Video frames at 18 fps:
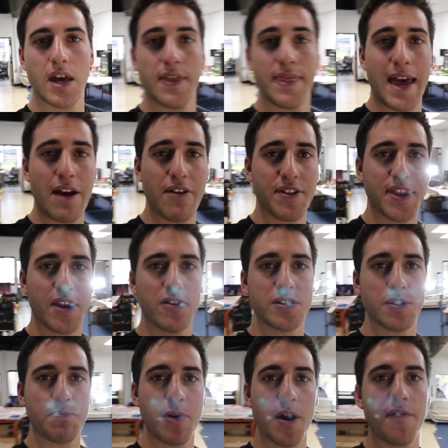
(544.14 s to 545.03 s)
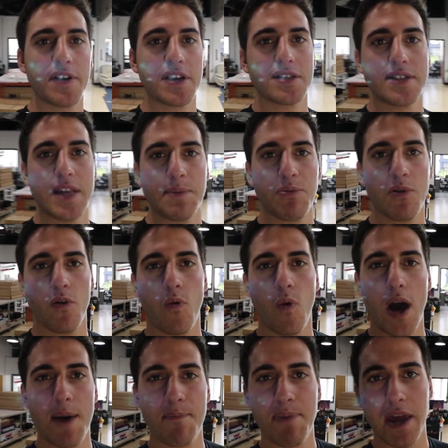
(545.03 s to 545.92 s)
And that right there is a perfect example of
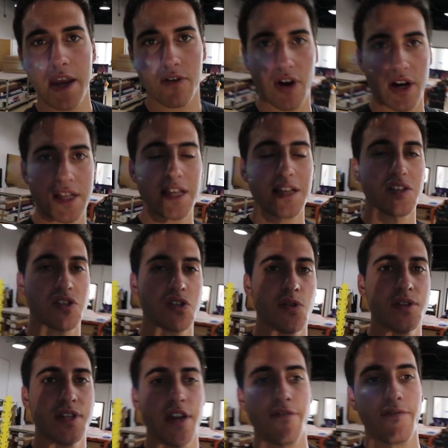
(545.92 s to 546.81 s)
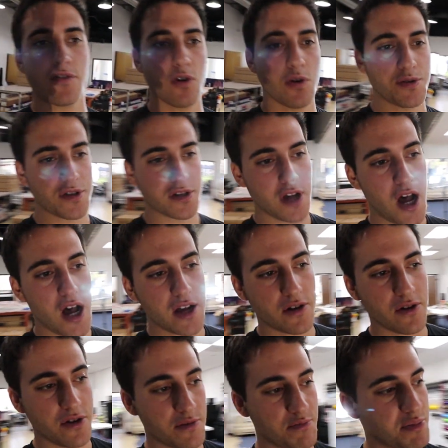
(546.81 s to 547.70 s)
why paint correcting is so difficult to
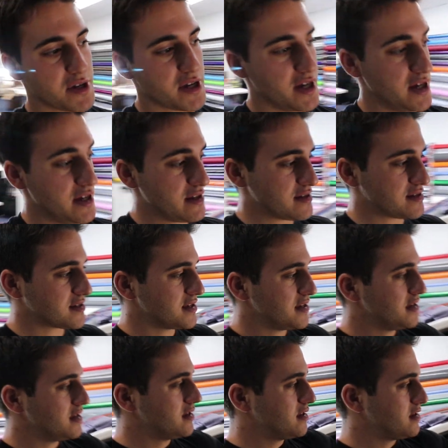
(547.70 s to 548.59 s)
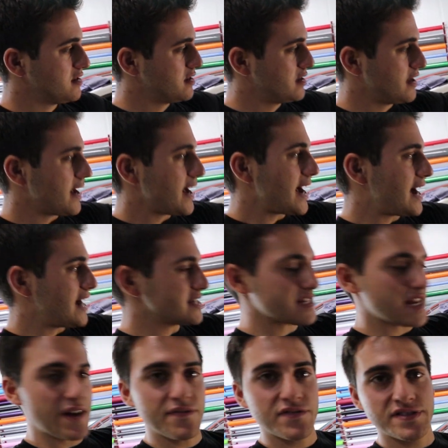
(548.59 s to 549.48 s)
conquer, because
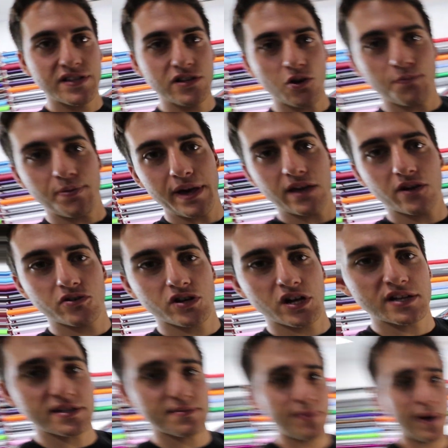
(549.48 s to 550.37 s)
as every single panel comes